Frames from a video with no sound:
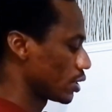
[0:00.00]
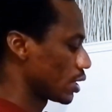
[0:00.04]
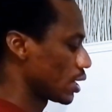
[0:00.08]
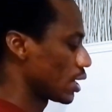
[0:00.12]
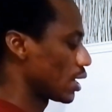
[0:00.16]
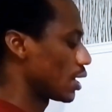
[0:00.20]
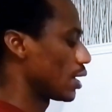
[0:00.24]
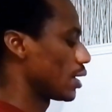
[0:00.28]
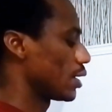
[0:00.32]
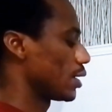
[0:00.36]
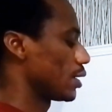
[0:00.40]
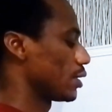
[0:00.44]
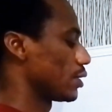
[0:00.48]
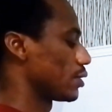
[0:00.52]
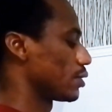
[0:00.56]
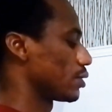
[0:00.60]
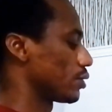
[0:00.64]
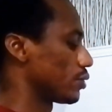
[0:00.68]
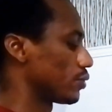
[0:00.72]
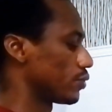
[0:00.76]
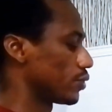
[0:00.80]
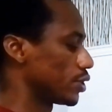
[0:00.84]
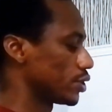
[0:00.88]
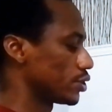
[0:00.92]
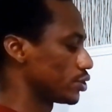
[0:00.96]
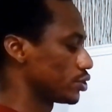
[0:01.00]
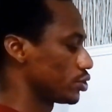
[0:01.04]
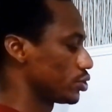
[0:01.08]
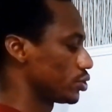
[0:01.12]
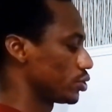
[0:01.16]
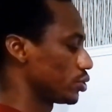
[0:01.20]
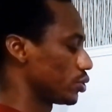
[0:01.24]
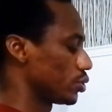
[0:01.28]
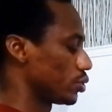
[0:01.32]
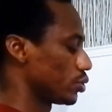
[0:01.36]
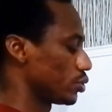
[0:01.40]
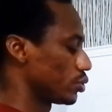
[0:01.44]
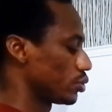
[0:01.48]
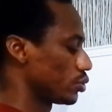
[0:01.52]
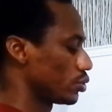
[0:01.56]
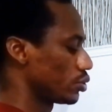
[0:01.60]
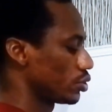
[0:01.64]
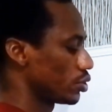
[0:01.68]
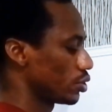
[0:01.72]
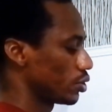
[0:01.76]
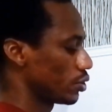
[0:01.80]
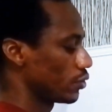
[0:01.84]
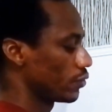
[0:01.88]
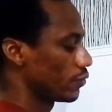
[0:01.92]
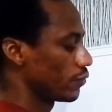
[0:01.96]
are in the ratio
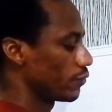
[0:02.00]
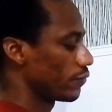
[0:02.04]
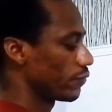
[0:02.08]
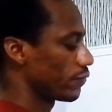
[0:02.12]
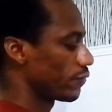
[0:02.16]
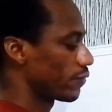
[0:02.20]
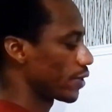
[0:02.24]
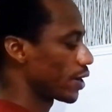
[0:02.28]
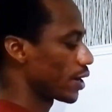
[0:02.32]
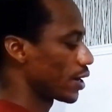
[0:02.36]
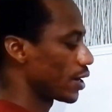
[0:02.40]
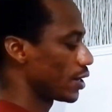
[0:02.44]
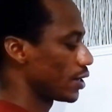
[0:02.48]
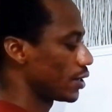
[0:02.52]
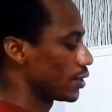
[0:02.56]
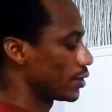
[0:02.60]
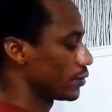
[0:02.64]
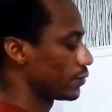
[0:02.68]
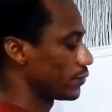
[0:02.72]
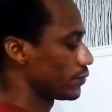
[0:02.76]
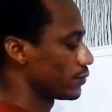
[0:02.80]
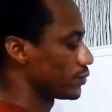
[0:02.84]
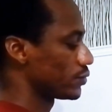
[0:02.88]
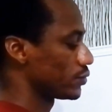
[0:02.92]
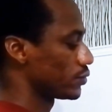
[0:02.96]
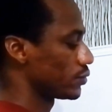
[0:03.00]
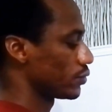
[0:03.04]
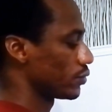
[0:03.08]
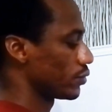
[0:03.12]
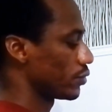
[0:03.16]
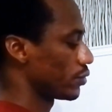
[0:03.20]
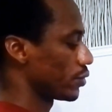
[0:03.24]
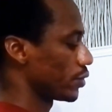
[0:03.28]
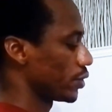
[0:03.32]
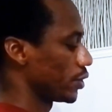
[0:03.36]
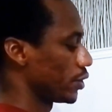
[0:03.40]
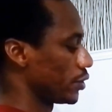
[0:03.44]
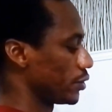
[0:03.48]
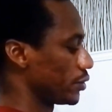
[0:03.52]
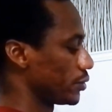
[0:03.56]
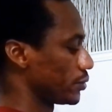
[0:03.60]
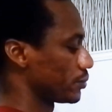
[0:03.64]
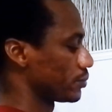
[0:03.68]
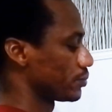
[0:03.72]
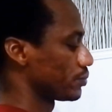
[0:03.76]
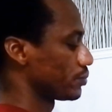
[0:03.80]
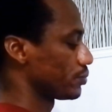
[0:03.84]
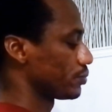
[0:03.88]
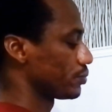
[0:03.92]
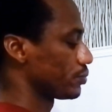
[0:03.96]
5 to 3.
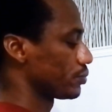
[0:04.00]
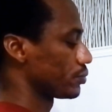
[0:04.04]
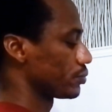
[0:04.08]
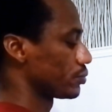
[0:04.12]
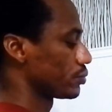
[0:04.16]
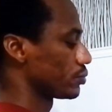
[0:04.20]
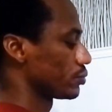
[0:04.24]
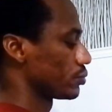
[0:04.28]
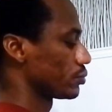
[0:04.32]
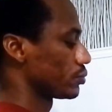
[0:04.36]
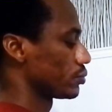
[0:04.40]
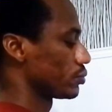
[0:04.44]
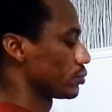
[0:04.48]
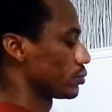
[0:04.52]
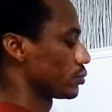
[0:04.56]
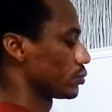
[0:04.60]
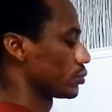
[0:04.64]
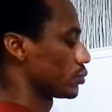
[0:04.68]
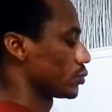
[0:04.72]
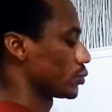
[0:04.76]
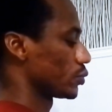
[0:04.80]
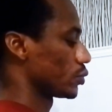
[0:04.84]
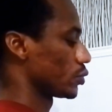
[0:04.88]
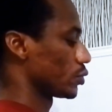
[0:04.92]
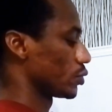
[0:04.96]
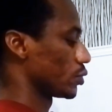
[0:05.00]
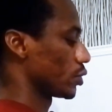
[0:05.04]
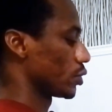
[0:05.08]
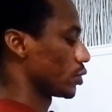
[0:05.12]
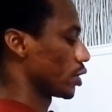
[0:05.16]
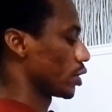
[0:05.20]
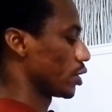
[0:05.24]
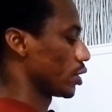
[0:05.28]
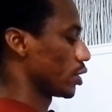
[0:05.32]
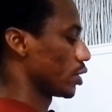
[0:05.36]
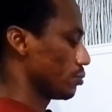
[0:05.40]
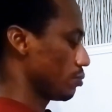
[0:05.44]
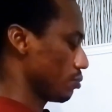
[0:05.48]
Okay,